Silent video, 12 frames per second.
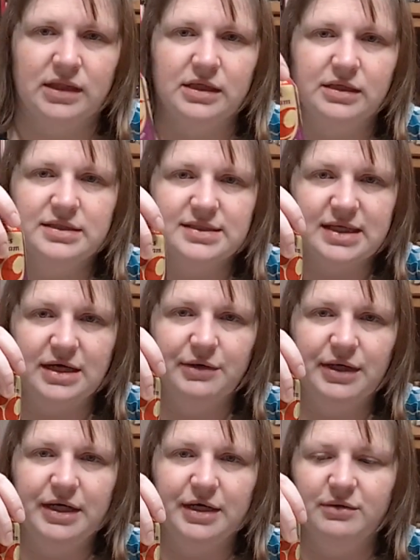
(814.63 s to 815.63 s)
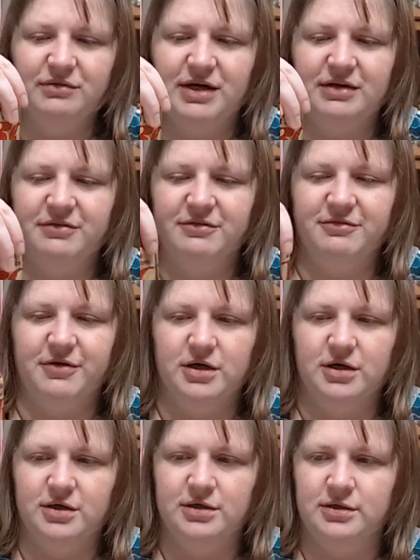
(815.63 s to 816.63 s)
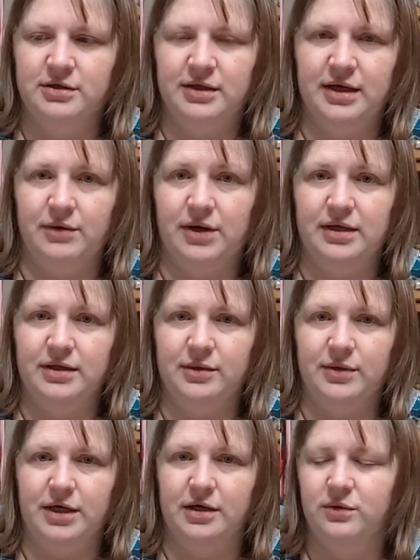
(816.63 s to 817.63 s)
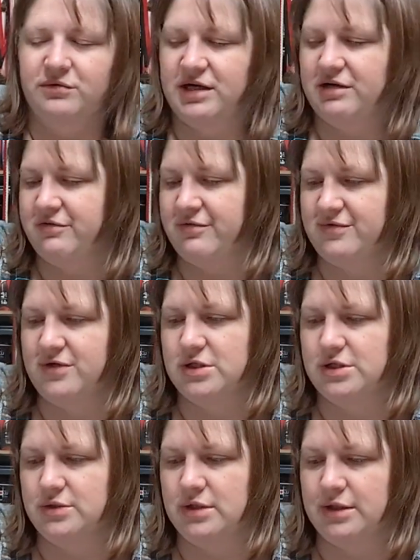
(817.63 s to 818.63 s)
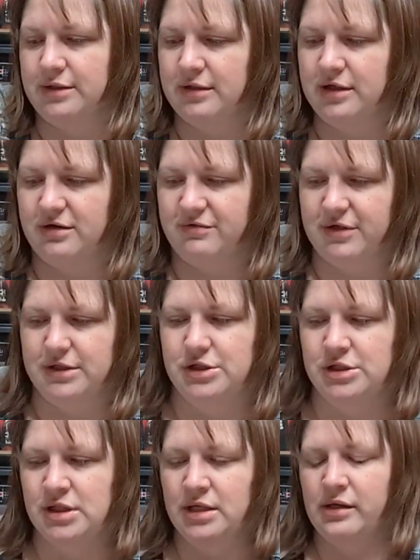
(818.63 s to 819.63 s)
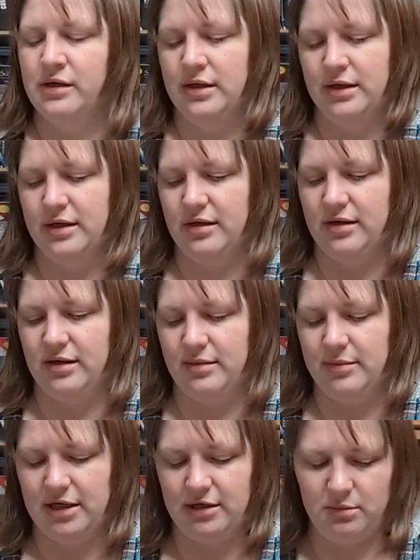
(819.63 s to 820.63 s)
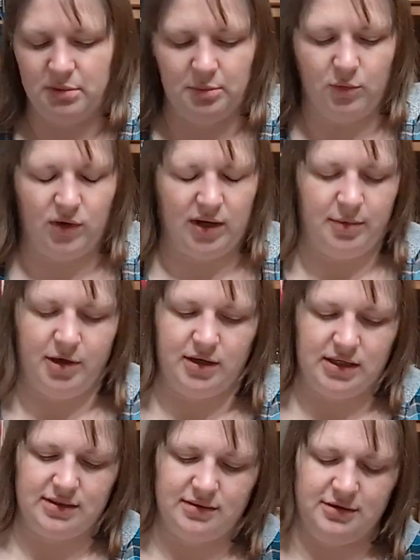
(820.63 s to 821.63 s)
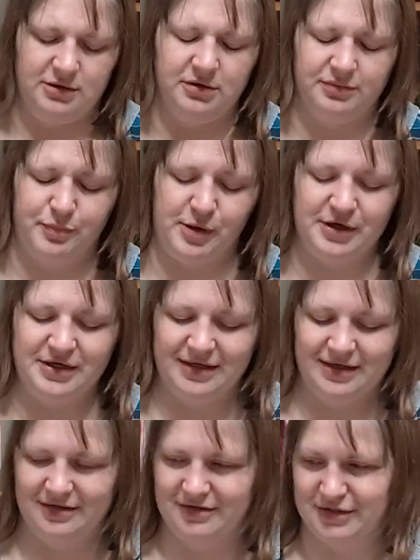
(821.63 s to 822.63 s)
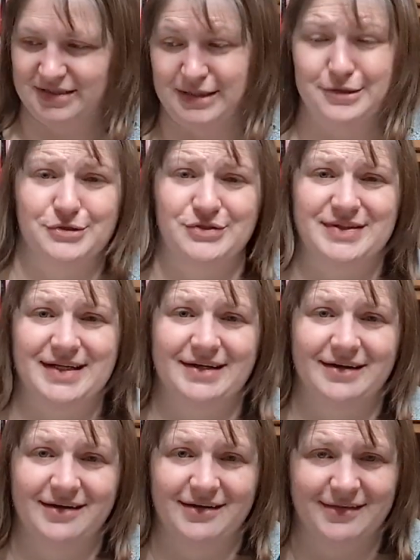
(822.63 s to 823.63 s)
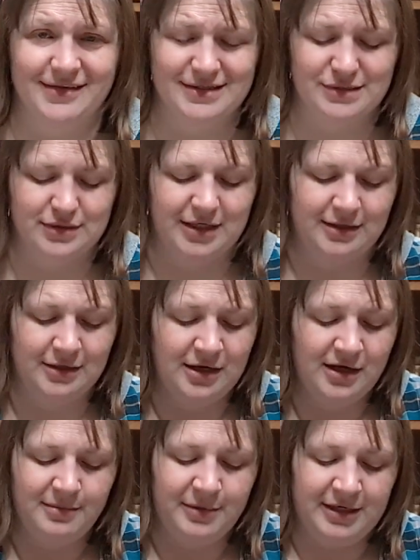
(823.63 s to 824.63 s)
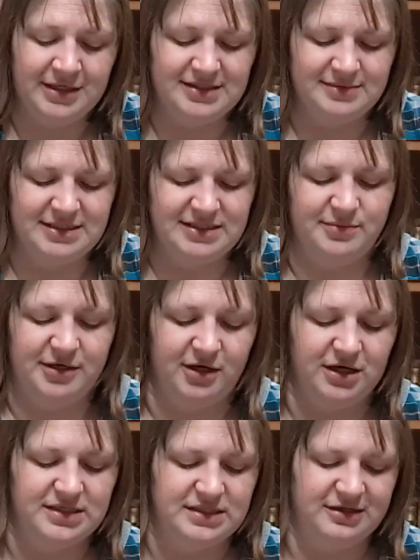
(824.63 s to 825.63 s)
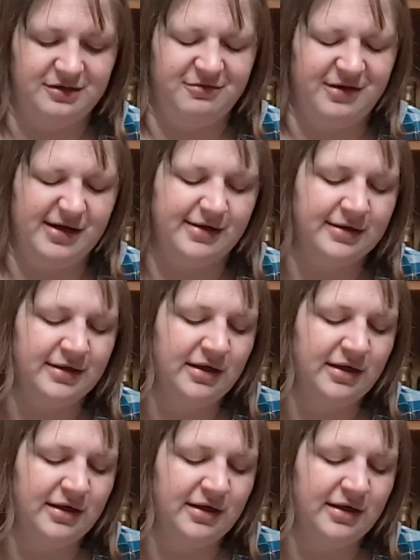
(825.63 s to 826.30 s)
this guy right here. We've had it for fur. That way. There we go. We've had it for far too long in our fridge. I don't remember why I bought it, but it looked interesting. I think that's why. My husband's a big RC fan.